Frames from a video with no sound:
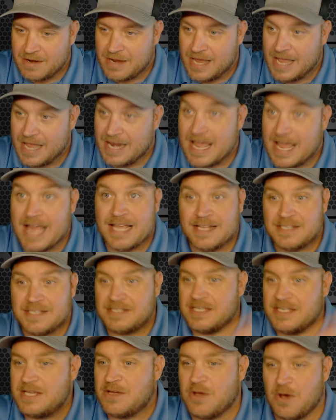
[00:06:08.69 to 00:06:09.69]
and I can
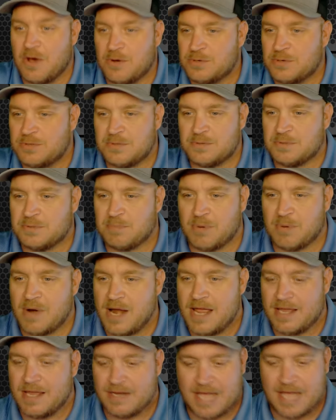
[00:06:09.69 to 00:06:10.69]
see Coastal's
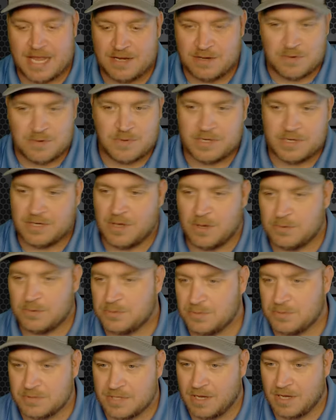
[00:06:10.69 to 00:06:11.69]
brand? I know what
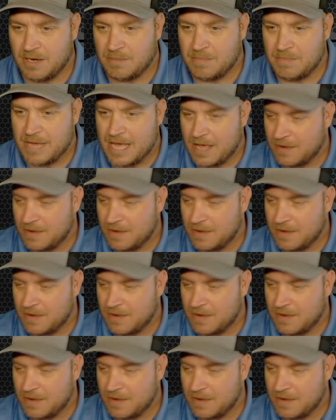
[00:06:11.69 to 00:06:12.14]
Coastal's all about.